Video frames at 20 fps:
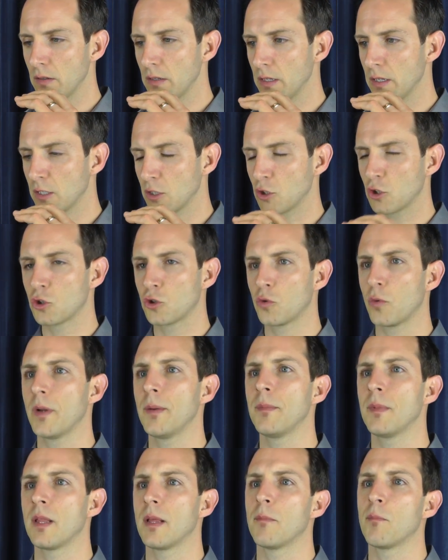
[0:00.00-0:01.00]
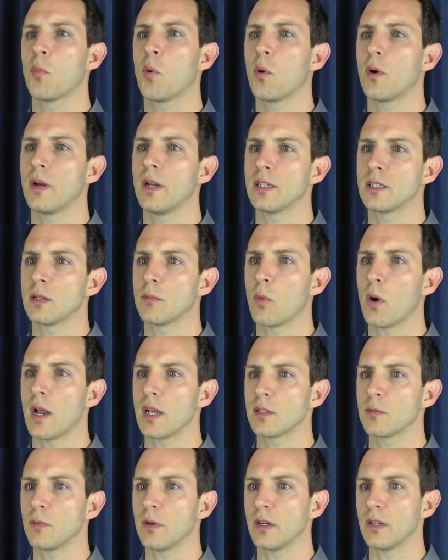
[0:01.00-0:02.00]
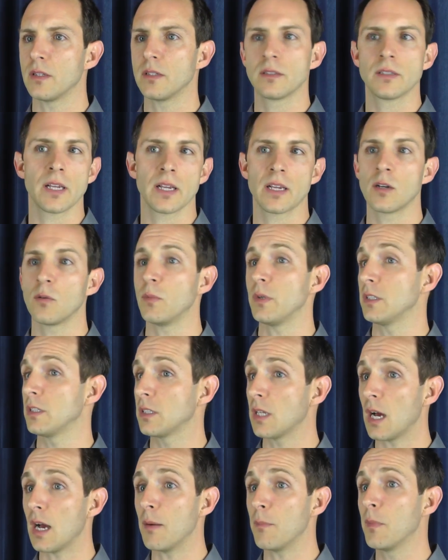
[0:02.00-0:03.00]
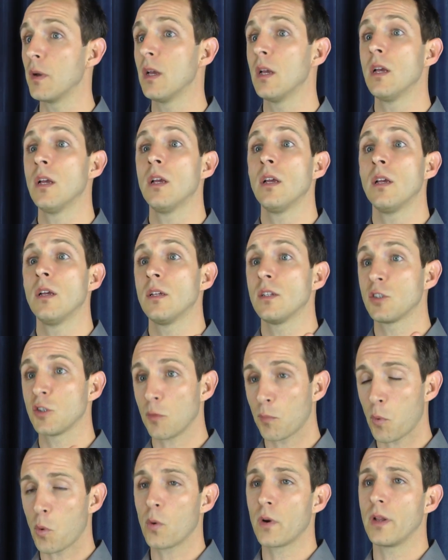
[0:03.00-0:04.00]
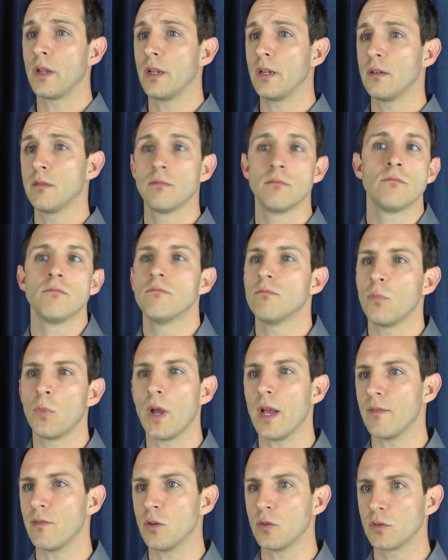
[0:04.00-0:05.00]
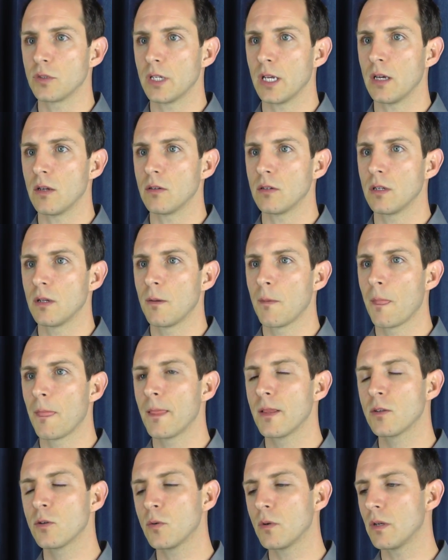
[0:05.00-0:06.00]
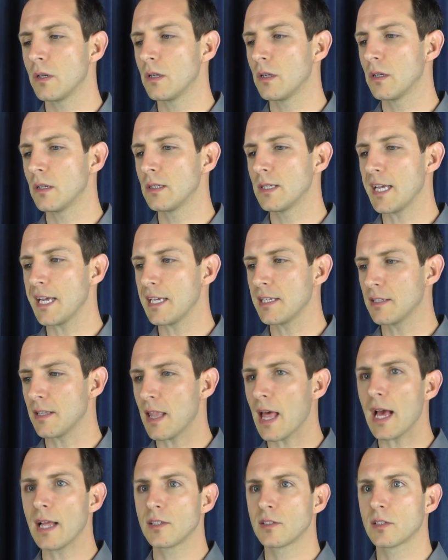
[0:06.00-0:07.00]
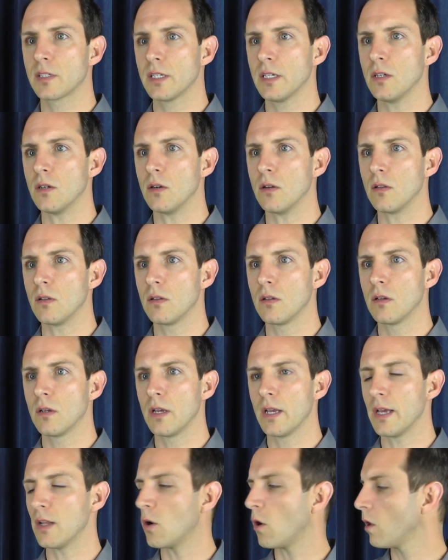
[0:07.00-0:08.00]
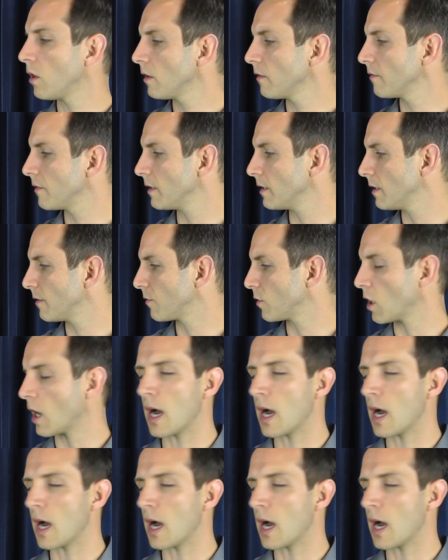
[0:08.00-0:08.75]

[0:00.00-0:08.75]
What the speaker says: extremely important as a brass player. The second we stop supporting, we have no sound. So it takes that skill and all of the different